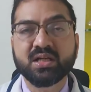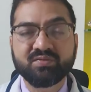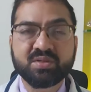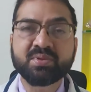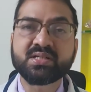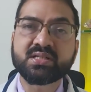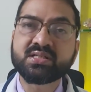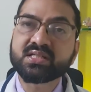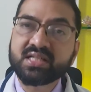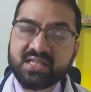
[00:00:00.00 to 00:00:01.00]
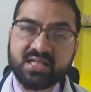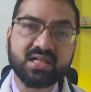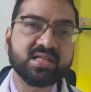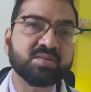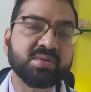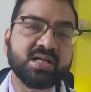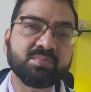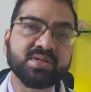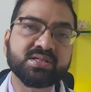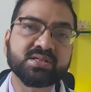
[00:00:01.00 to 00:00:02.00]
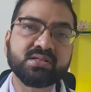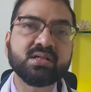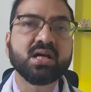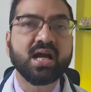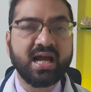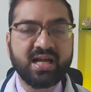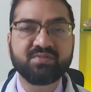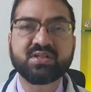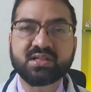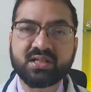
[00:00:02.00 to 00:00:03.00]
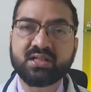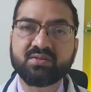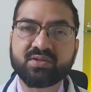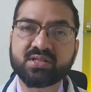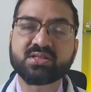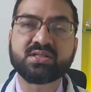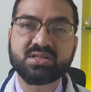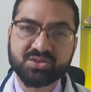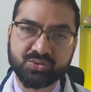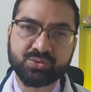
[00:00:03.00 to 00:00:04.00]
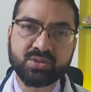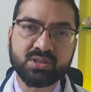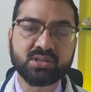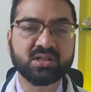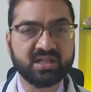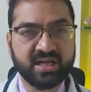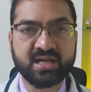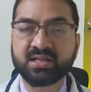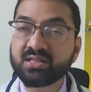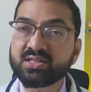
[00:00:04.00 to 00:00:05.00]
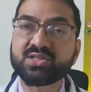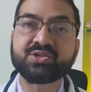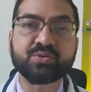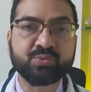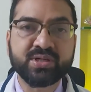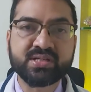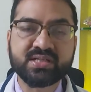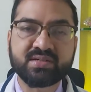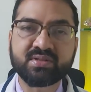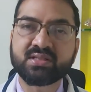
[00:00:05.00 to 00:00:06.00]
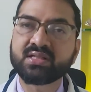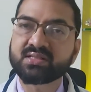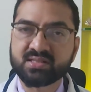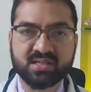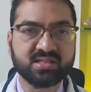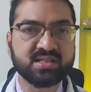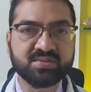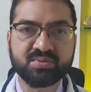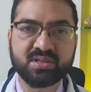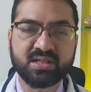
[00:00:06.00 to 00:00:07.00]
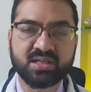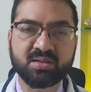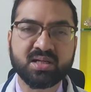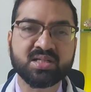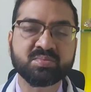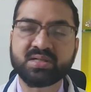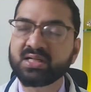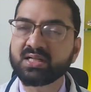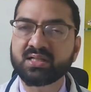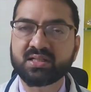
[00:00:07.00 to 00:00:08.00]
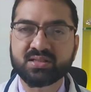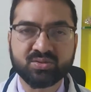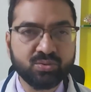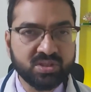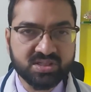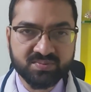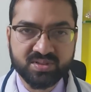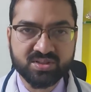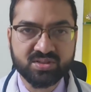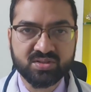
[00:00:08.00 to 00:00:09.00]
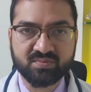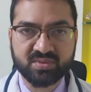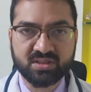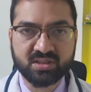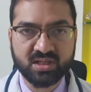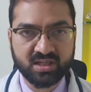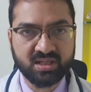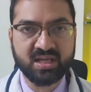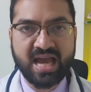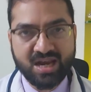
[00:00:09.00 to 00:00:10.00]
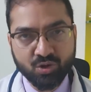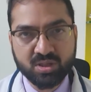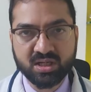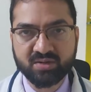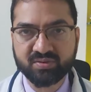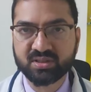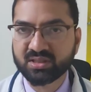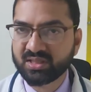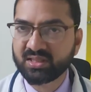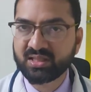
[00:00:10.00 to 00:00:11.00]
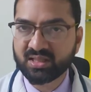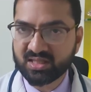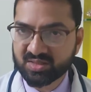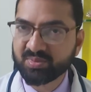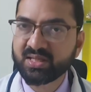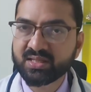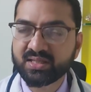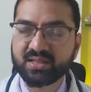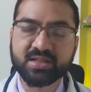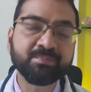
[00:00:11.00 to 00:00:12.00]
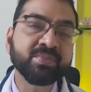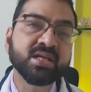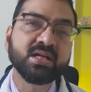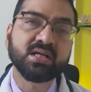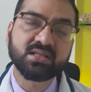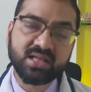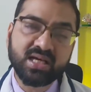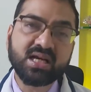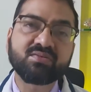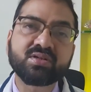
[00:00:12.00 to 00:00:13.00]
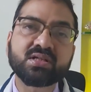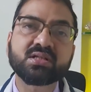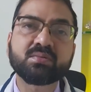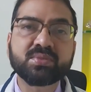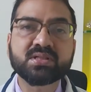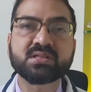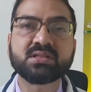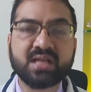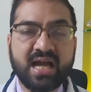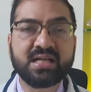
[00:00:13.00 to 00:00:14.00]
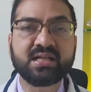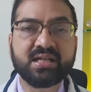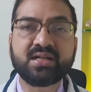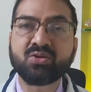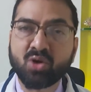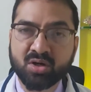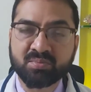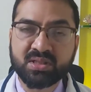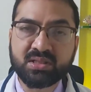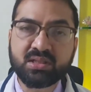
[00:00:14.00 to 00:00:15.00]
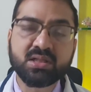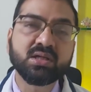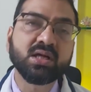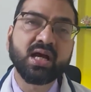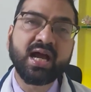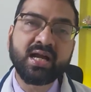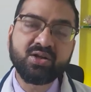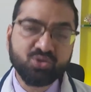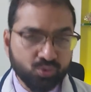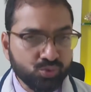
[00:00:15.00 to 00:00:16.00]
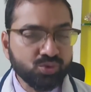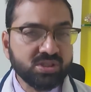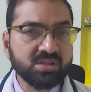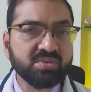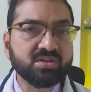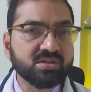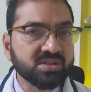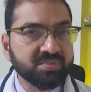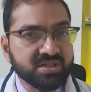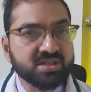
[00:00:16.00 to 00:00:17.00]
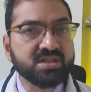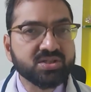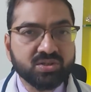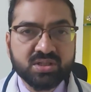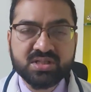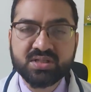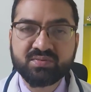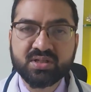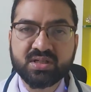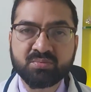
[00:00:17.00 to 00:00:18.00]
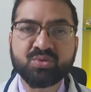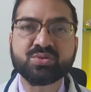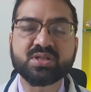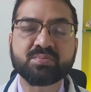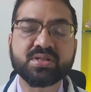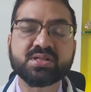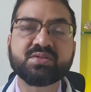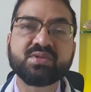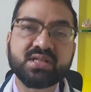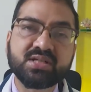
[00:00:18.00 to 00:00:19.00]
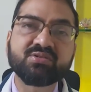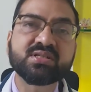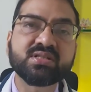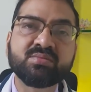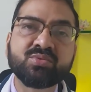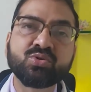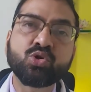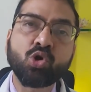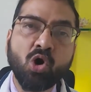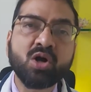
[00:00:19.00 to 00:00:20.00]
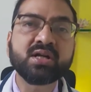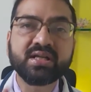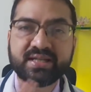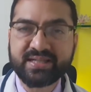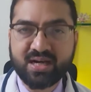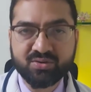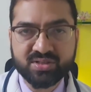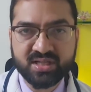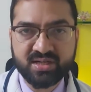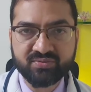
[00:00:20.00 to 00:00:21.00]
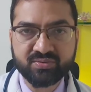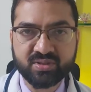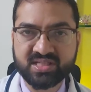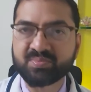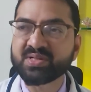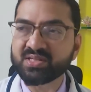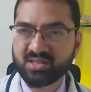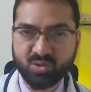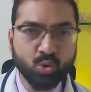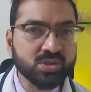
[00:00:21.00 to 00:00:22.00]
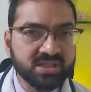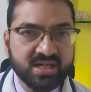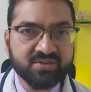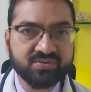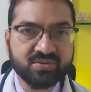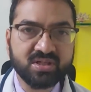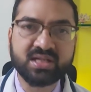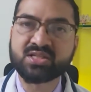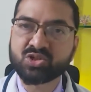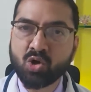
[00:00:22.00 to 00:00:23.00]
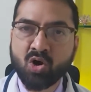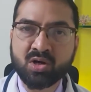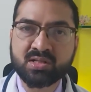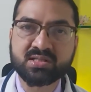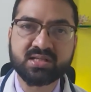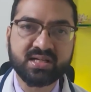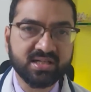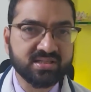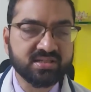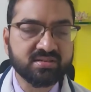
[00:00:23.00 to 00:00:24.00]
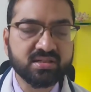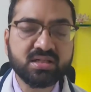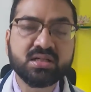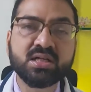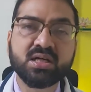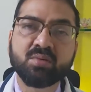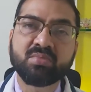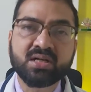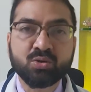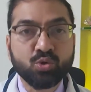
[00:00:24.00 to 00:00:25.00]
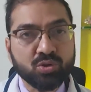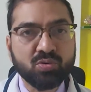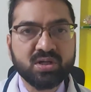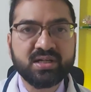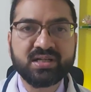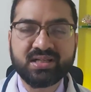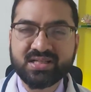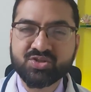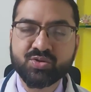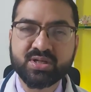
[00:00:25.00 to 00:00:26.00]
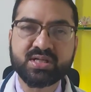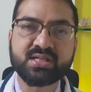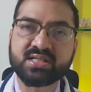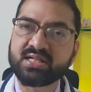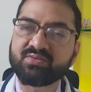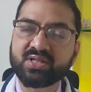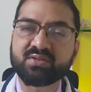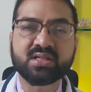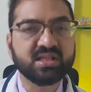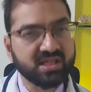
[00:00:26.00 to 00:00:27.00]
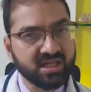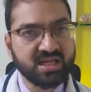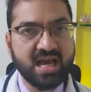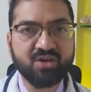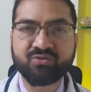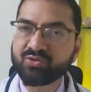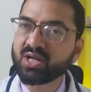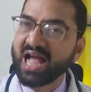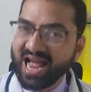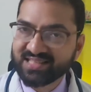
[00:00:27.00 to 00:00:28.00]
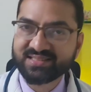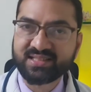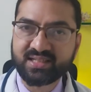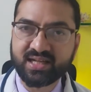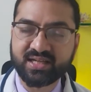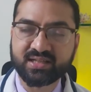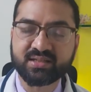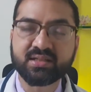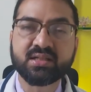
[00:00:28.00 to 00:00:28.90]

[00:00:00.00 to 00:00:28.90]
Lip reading: If the patient is a kidney transplant patient and if the kidney function is good, the creatinine is 0.7, there is a successful kidney transplant and there is no dysfunction of the kidney allograft, the kidney transplant kidney, thereafter the person can eat normally. And usually because the patient is on a severe immunosuppression, we request them to not eat outside food, especially roadside food like stalls and etc. But good quality restaurants and everywhere, they can have food as they like.